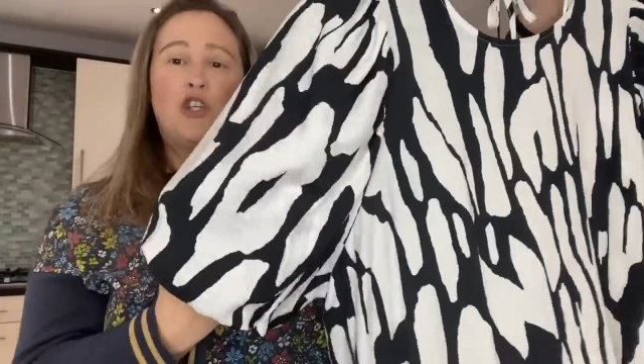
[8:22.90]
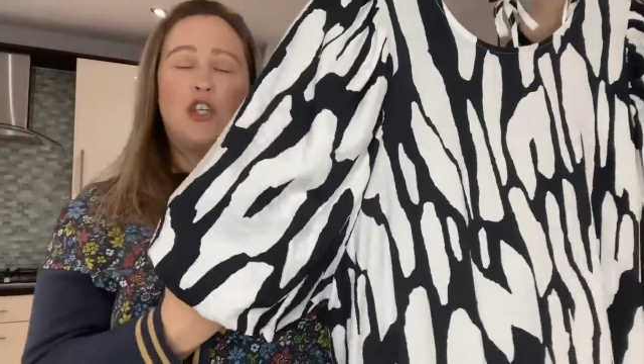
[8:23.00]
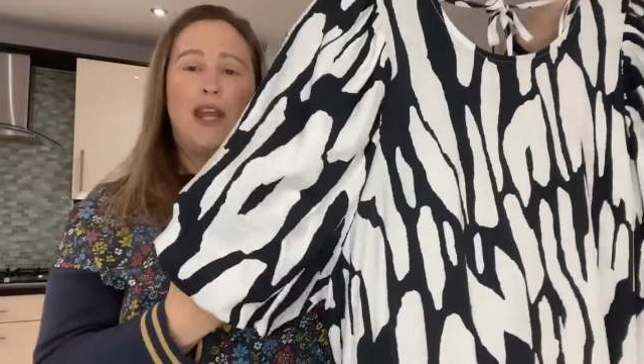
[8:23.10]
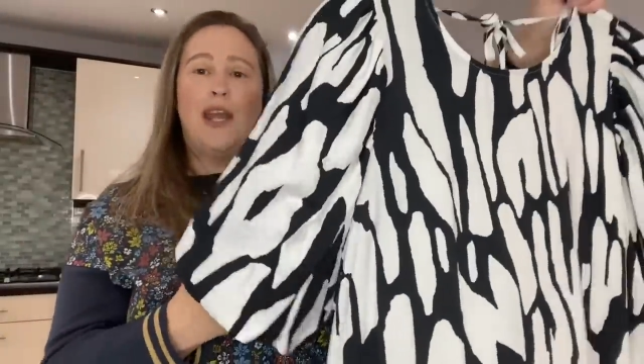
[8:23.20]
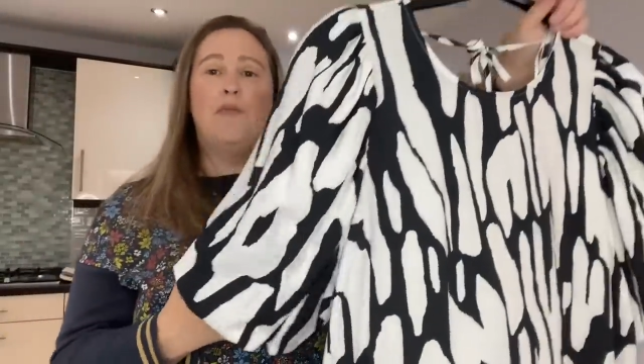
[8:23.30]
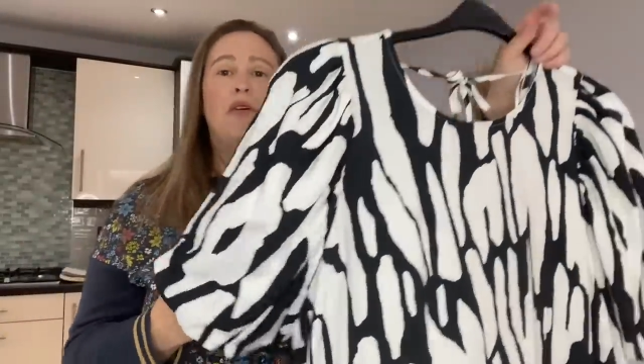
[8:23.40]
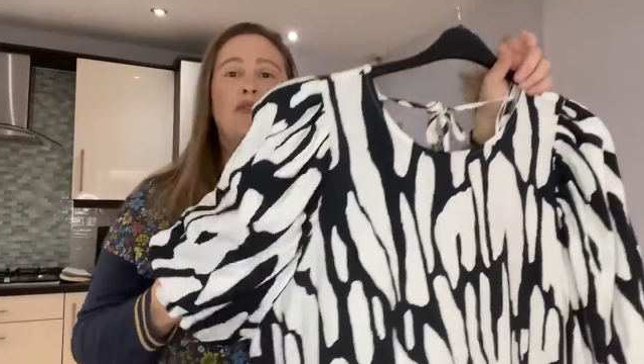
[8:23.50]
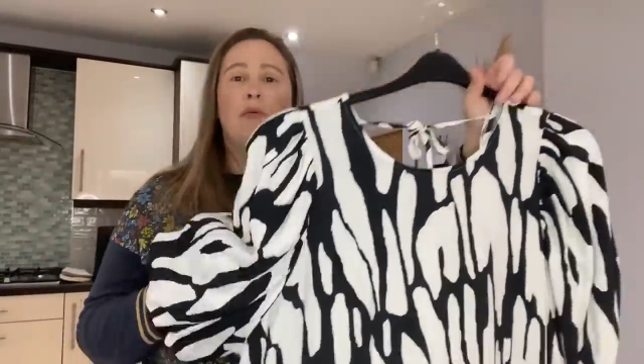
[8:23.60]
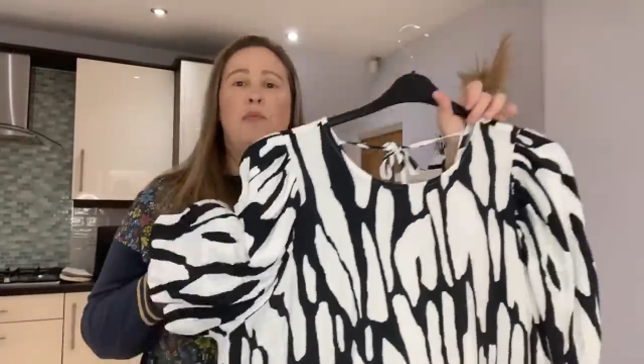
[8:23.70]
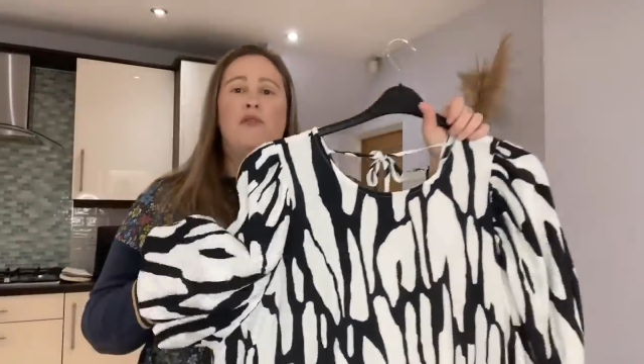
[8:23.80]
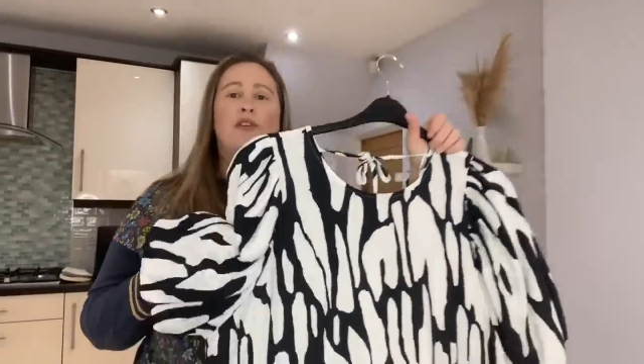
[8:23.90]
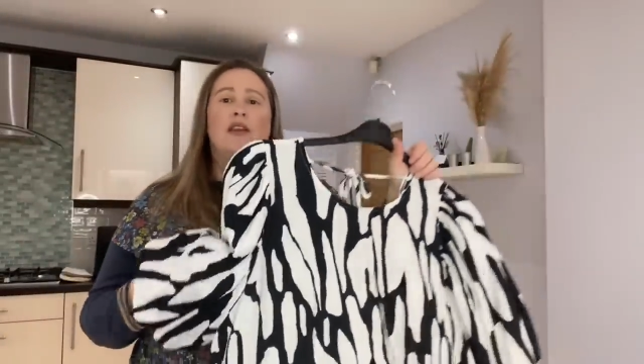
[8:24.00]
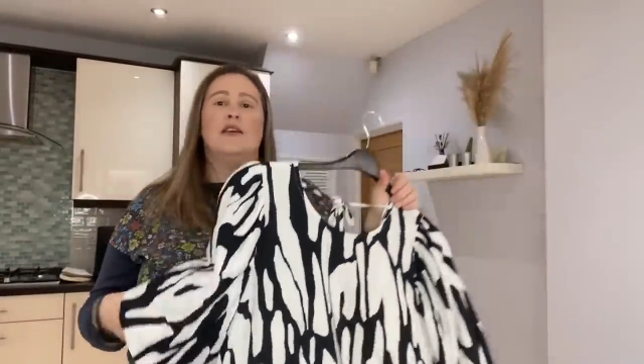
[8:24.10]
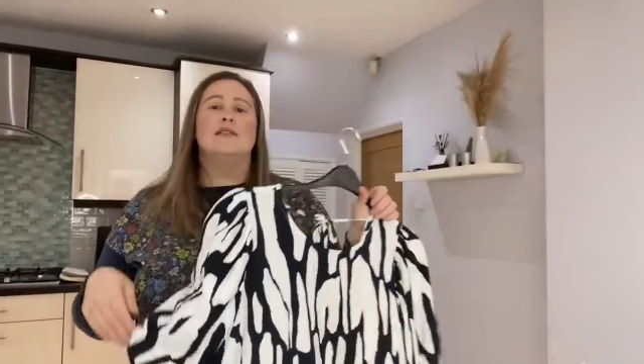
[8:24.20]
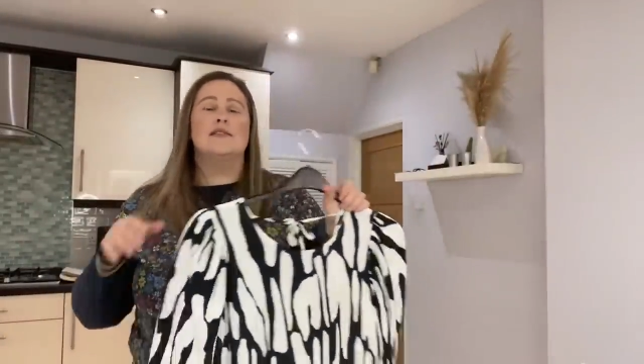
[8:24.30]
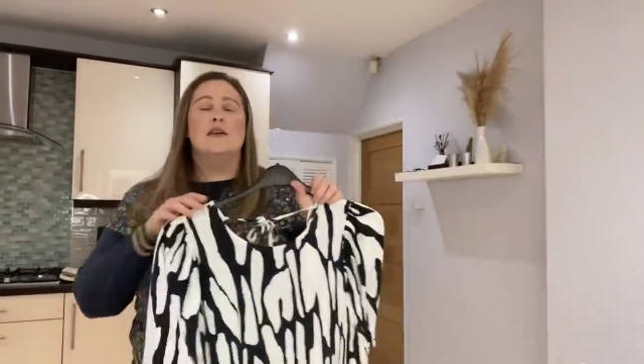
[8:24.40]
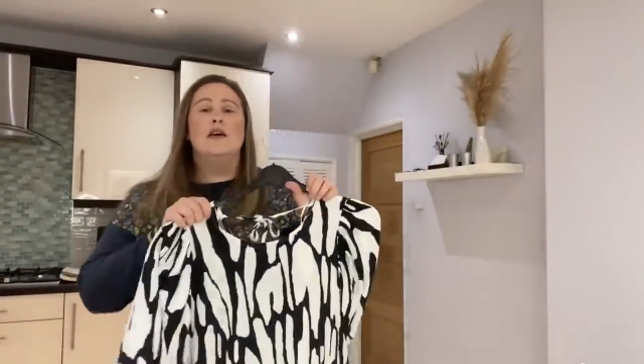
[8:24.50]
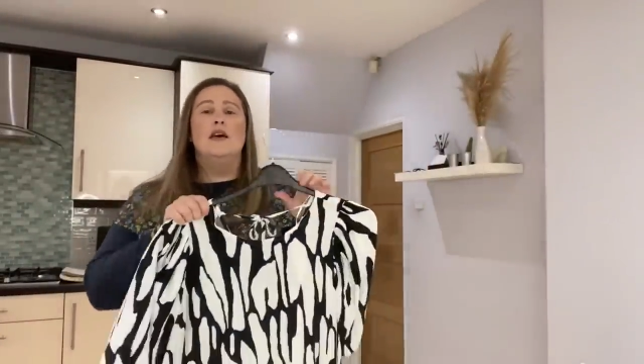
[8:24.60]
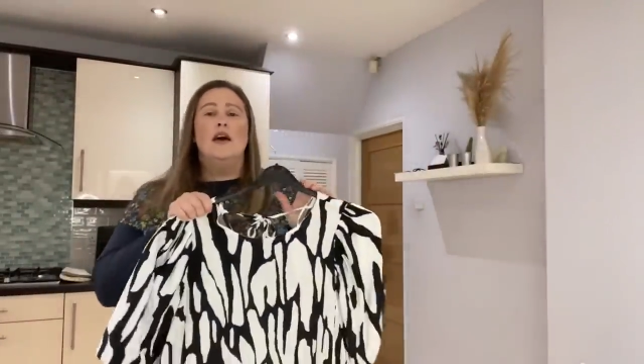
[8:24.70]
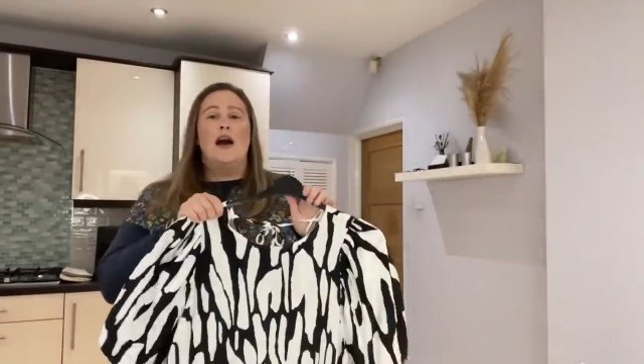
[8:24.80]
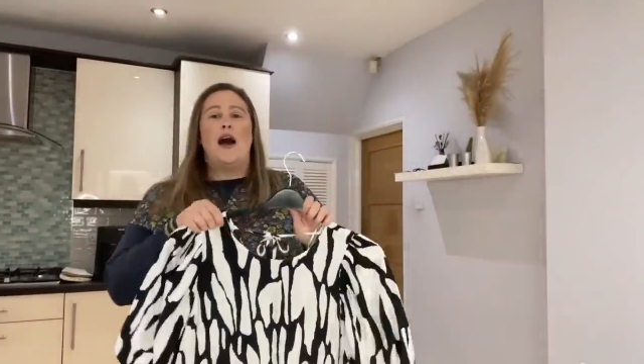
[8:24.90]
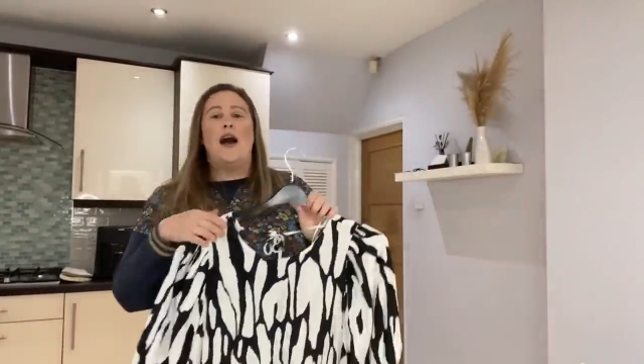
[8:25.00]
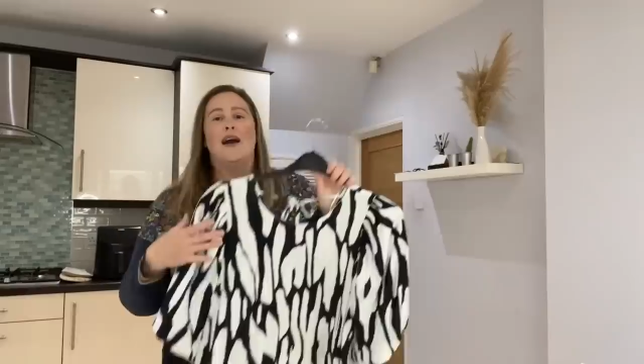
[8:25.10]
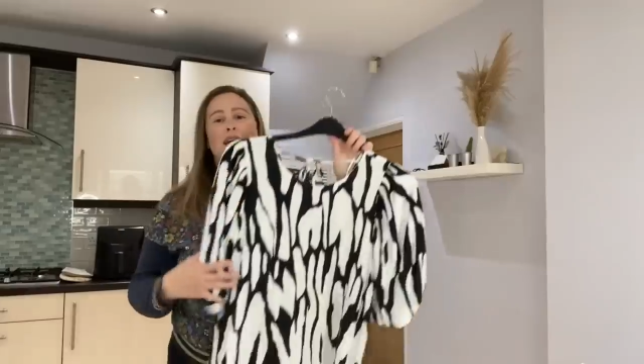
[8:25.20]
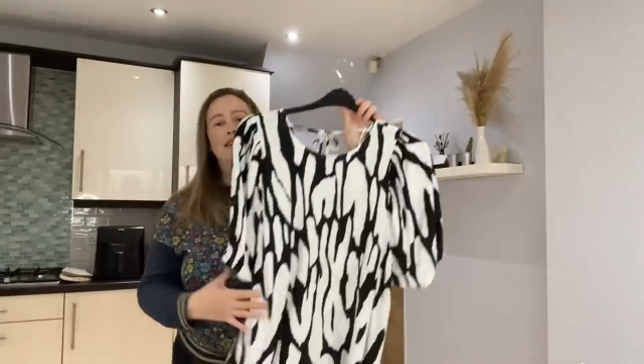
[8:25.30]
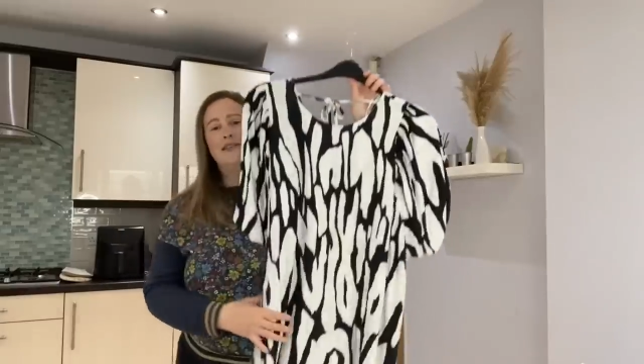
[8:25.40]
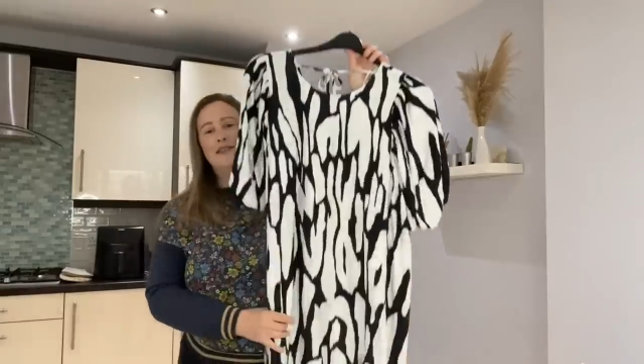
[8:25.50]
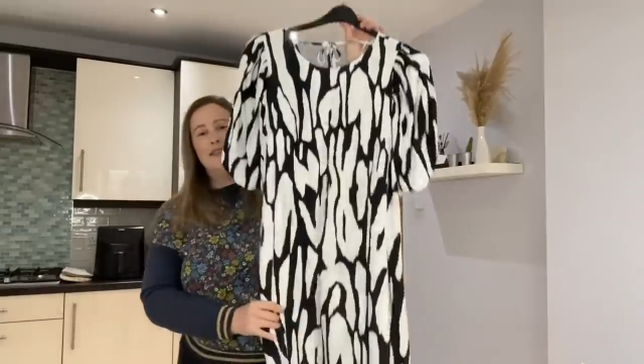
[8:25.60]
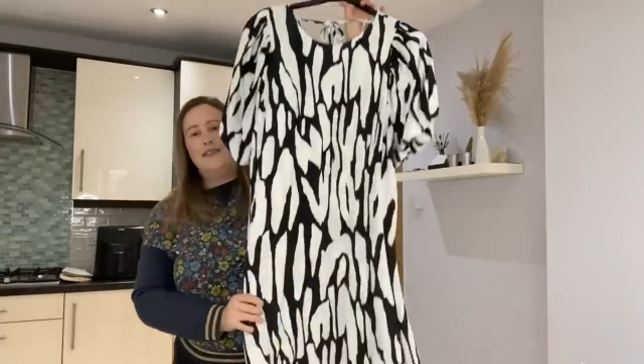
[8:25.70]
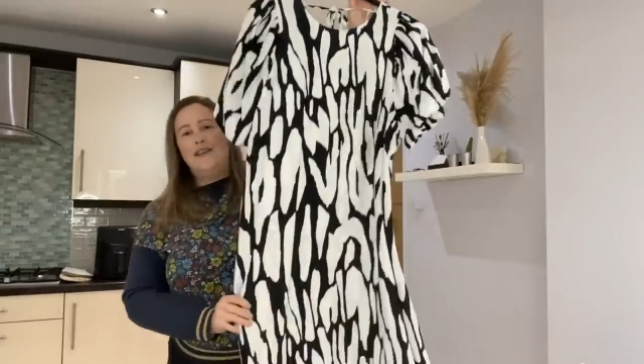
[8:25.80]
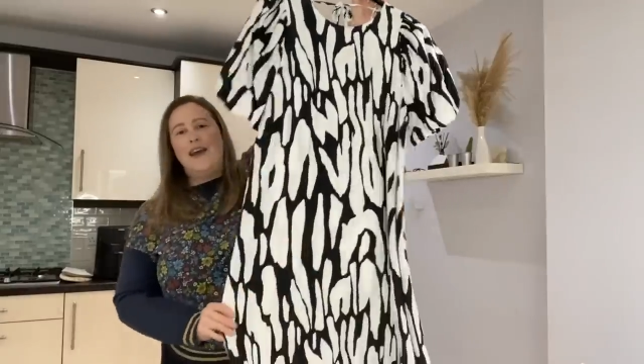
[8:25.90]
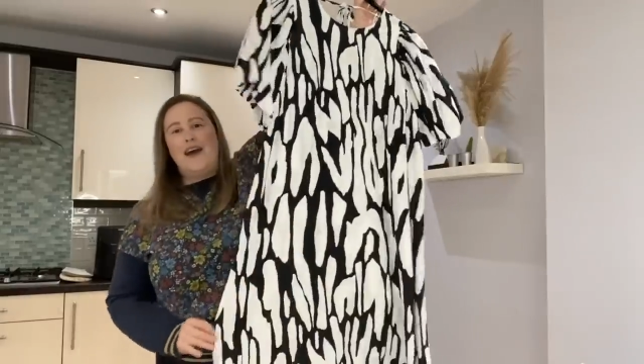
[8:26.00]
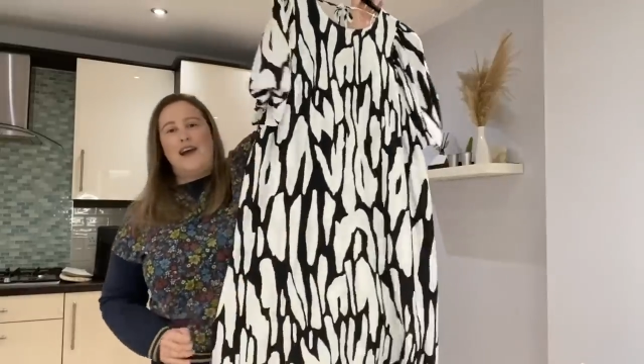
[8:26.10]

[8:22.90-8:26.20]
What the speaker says: shape of the puffiness. And yeah,